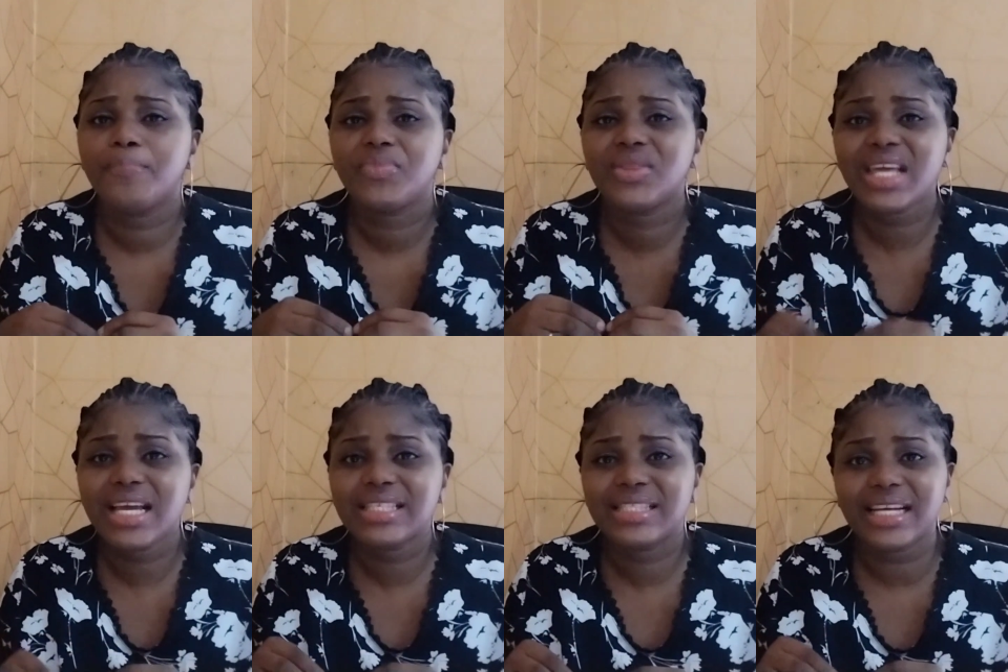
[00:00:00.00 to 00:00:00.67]

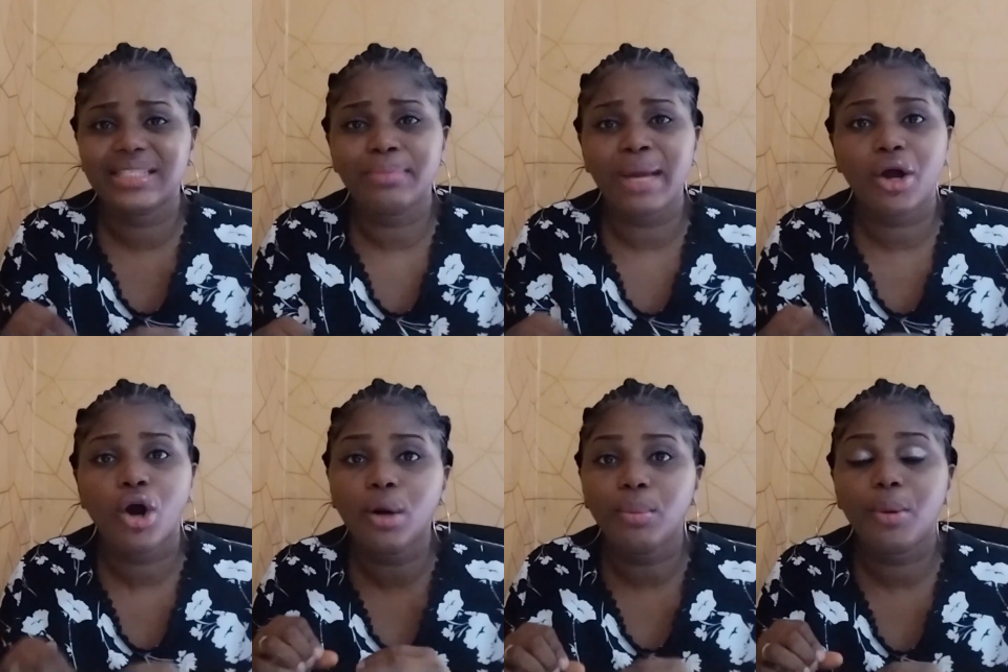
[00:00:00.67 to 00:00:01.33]
things that might
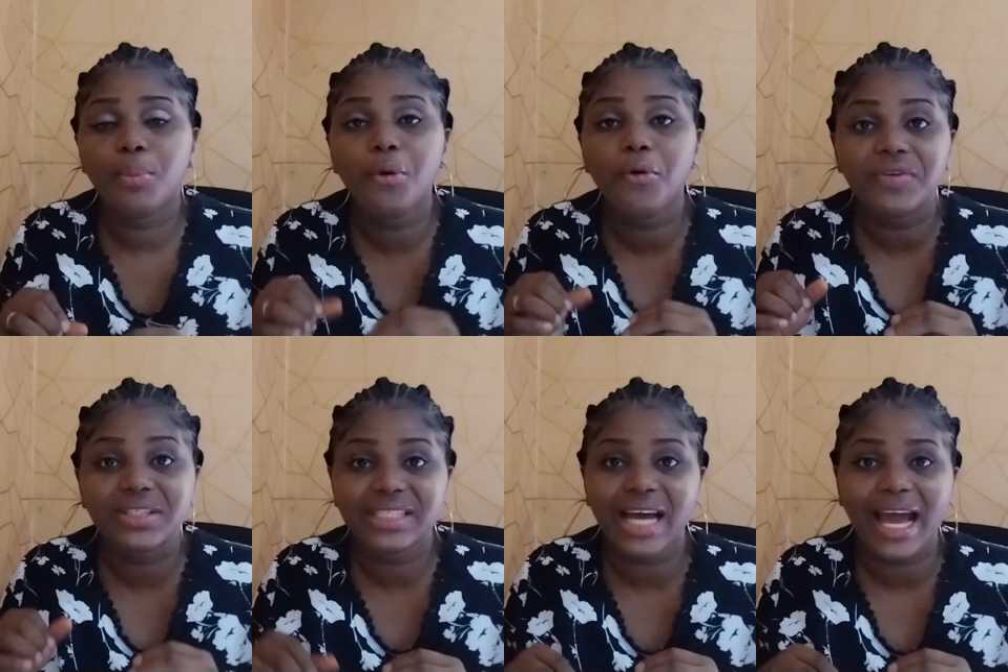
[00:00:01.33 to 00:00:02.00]
come up over
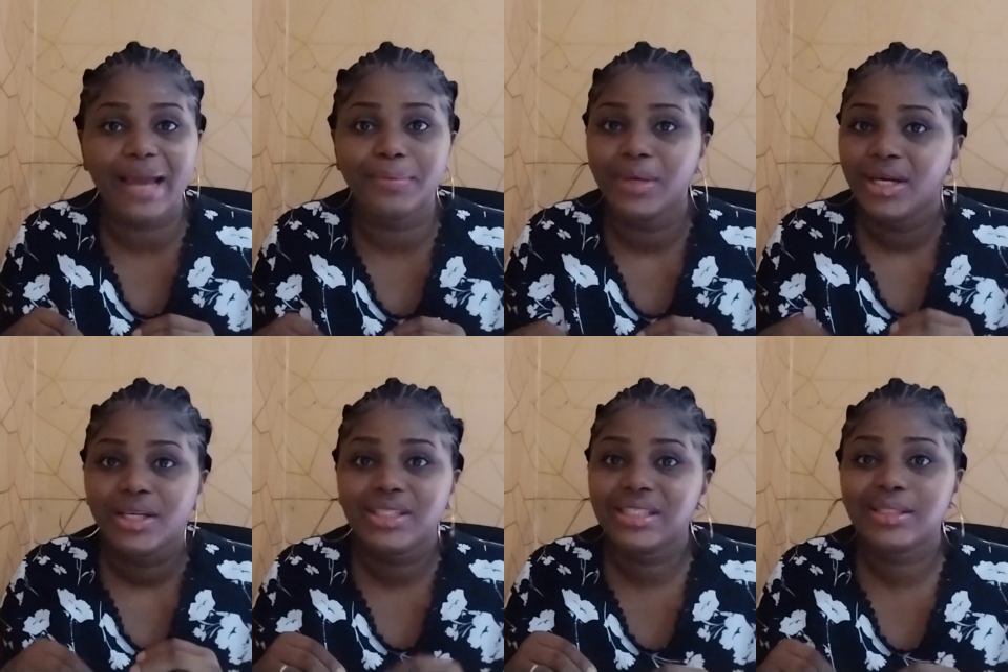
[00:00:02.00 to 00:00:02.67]
time,
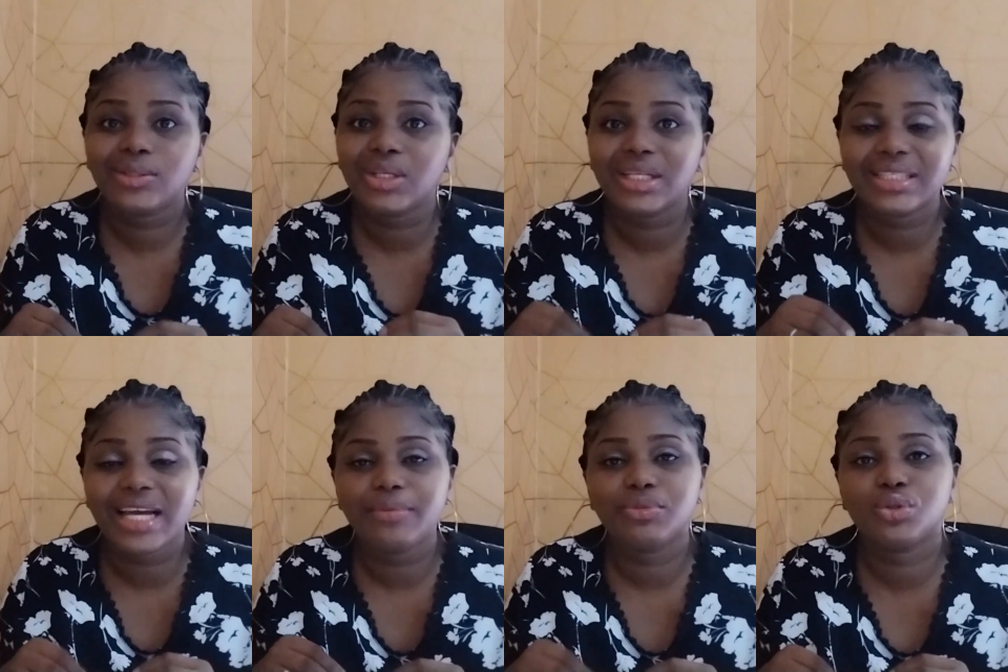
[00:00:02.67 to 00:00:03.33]
this is not a
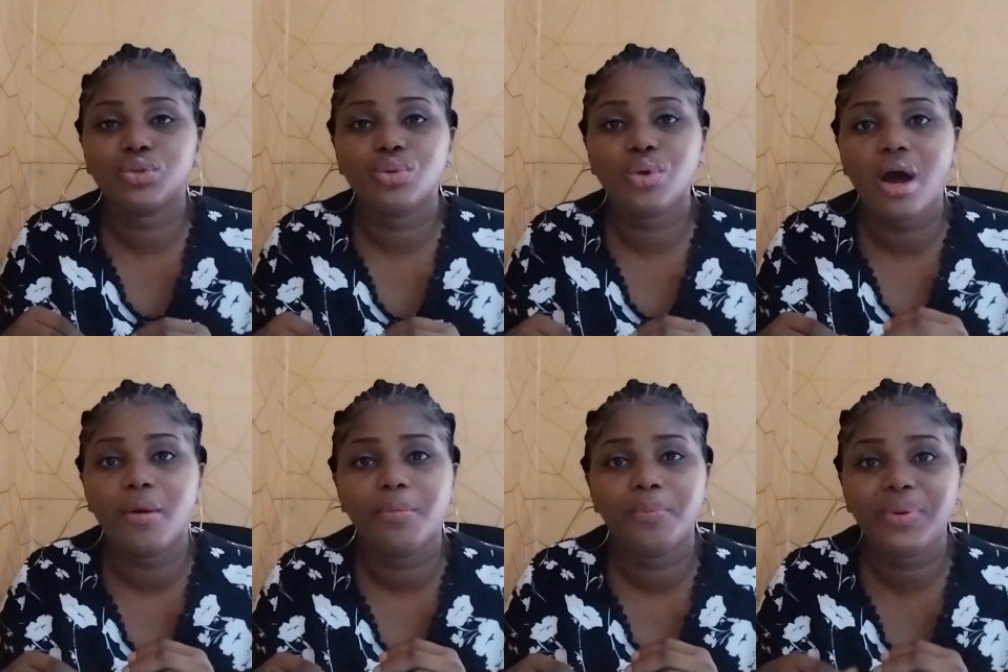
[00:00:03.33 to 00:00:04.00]
time
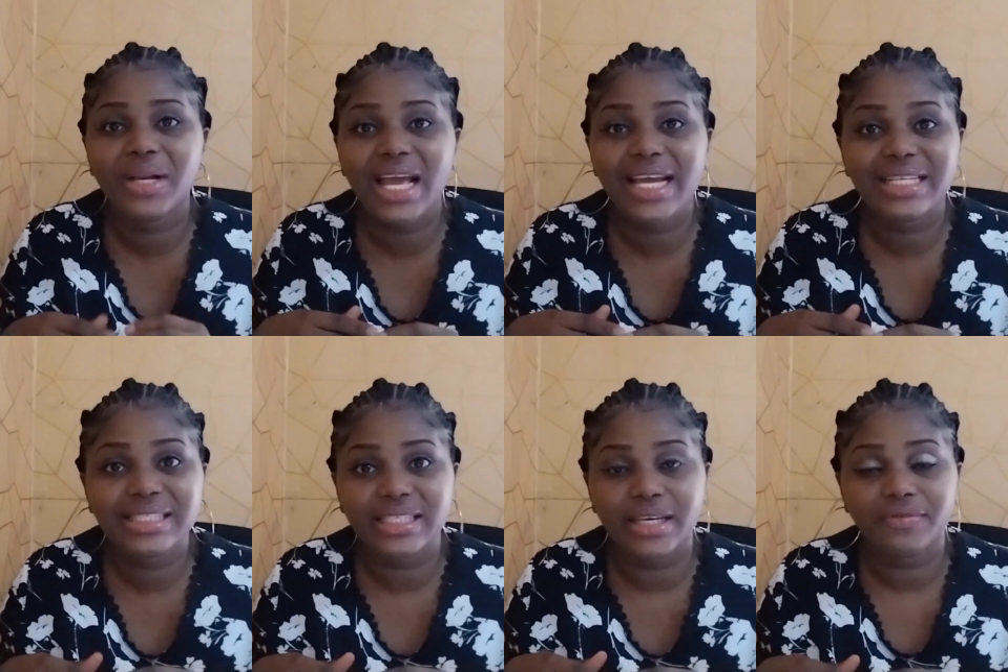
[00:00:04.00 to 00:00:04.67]
to play it
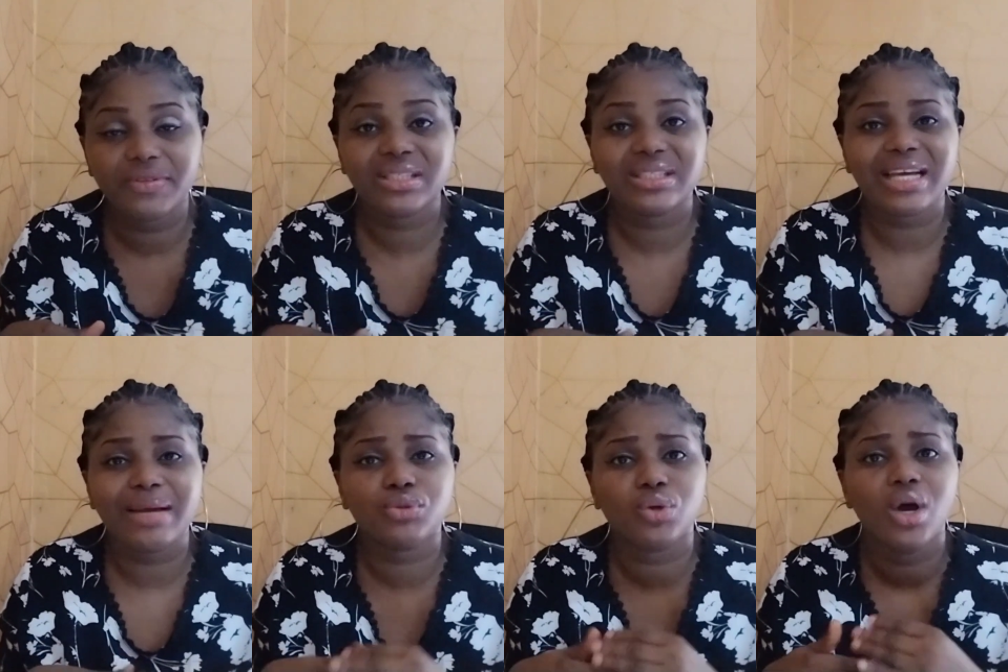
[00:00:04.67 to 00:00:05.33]
safe. This is
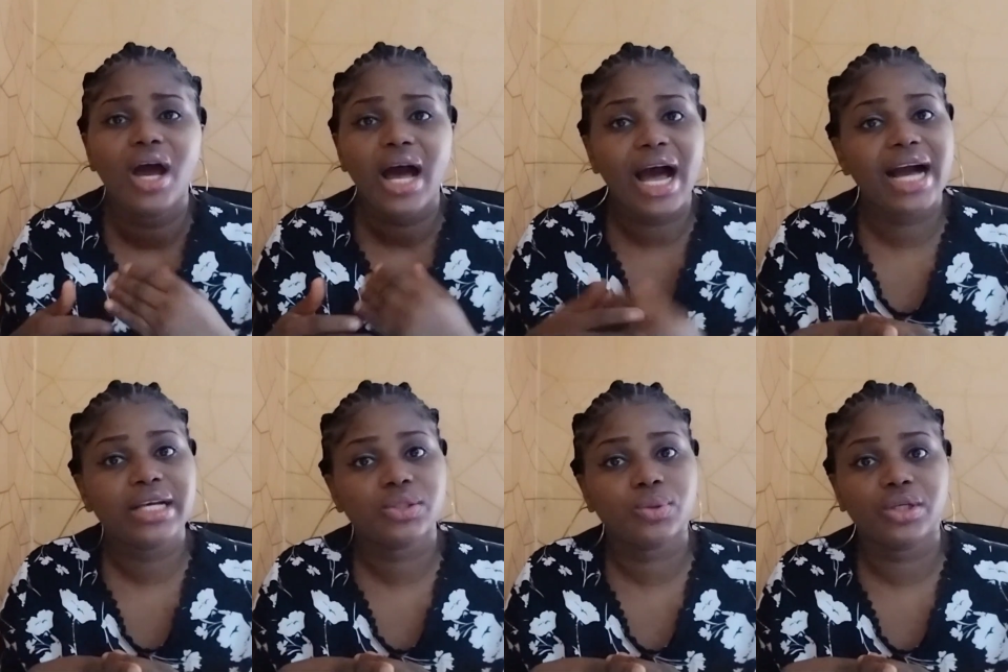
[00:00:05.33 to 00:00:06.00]
time to
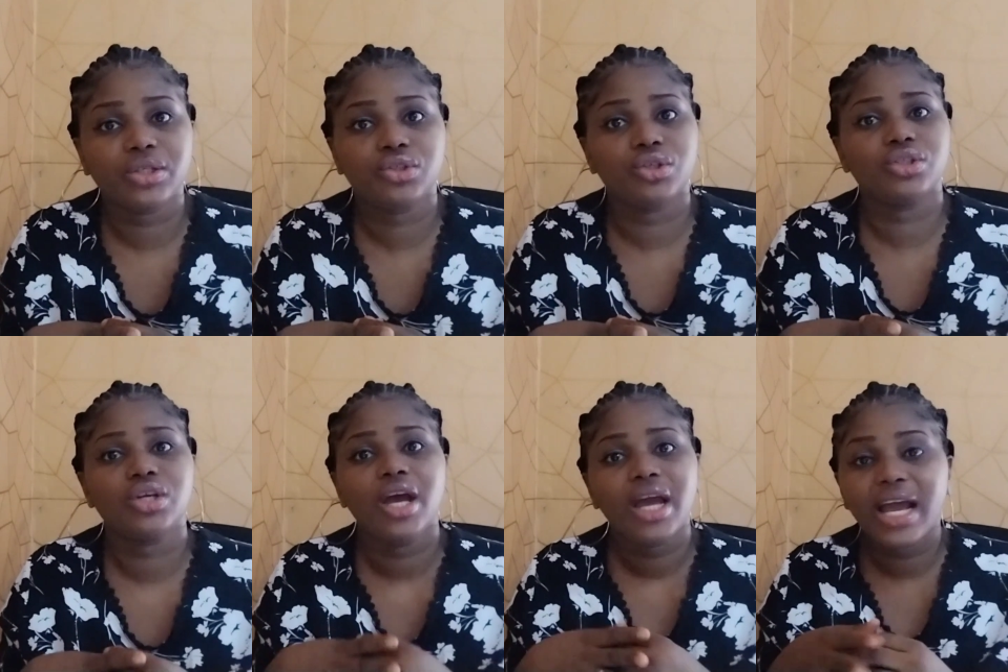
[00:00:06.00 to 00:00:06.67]
ask questions,
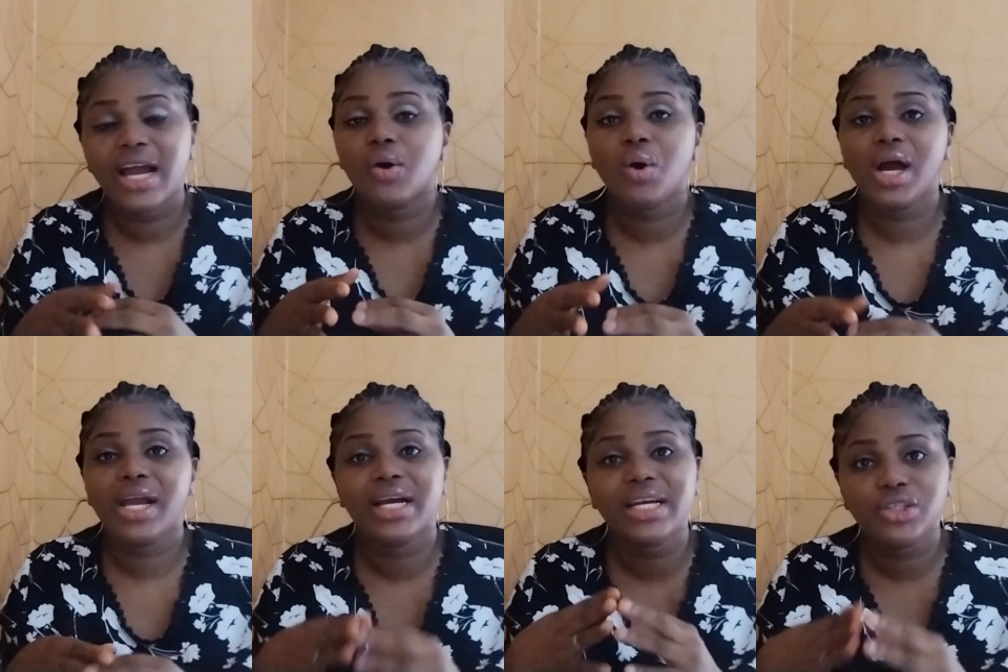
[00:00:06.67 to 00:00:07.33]

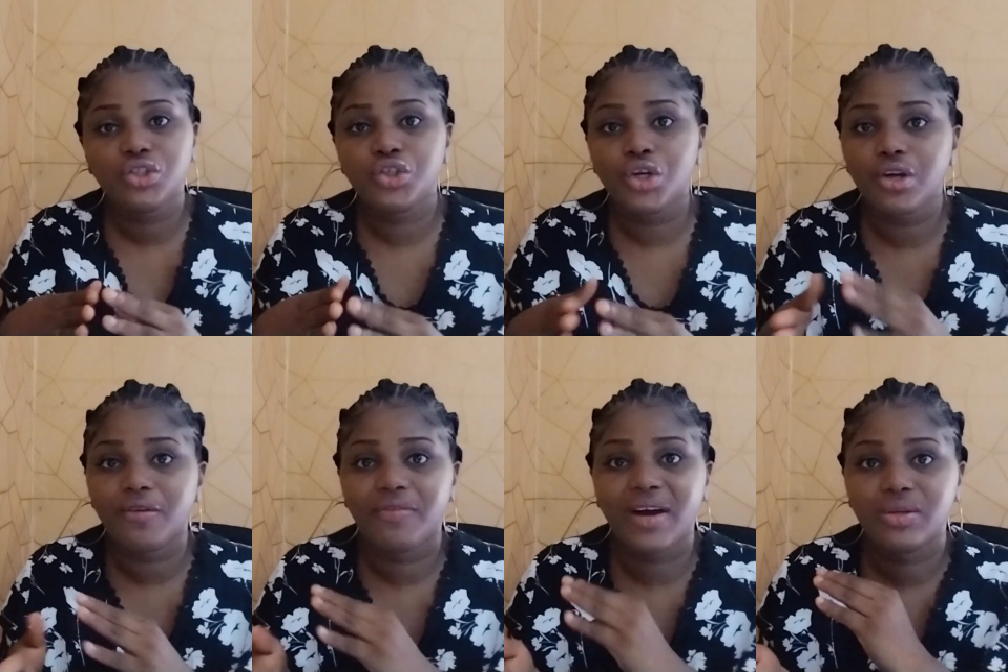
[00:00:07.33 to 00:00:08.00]
inquire, ensure your
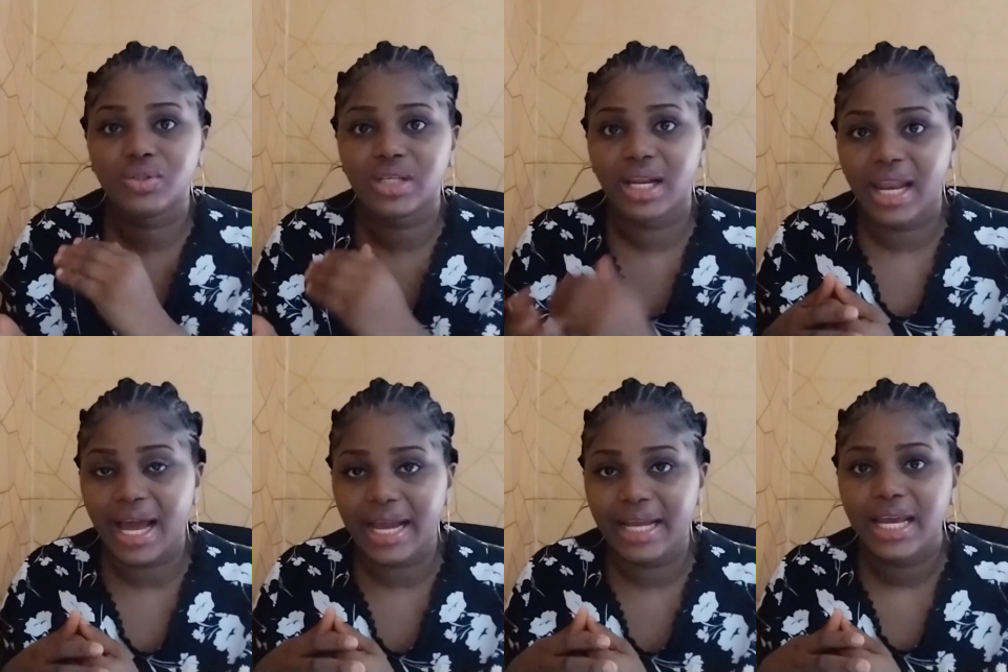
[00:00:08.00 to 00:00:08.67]
values
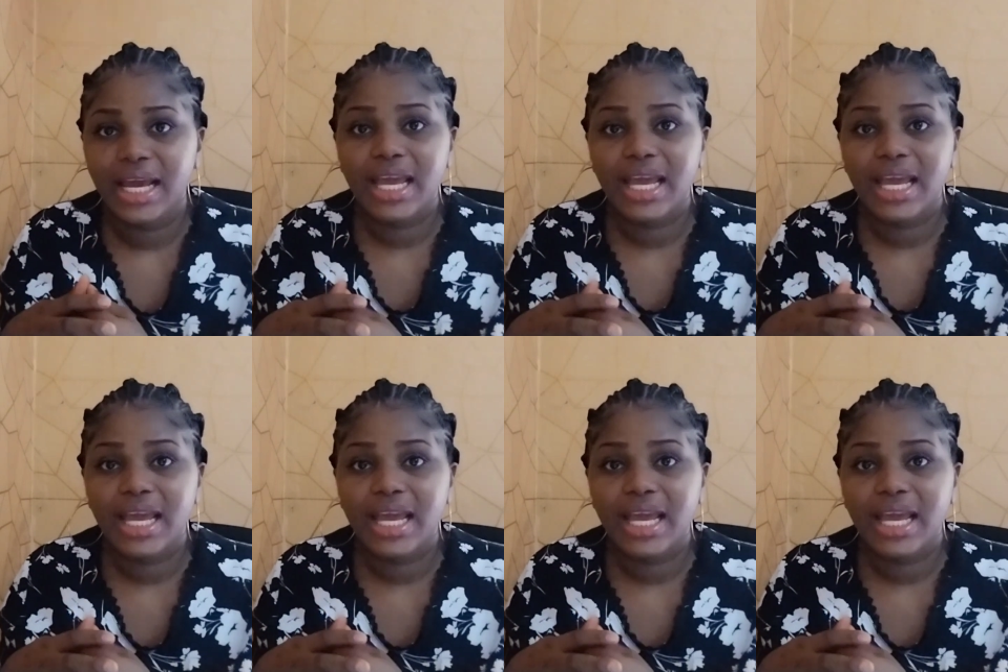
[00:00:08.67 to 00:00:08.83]
align.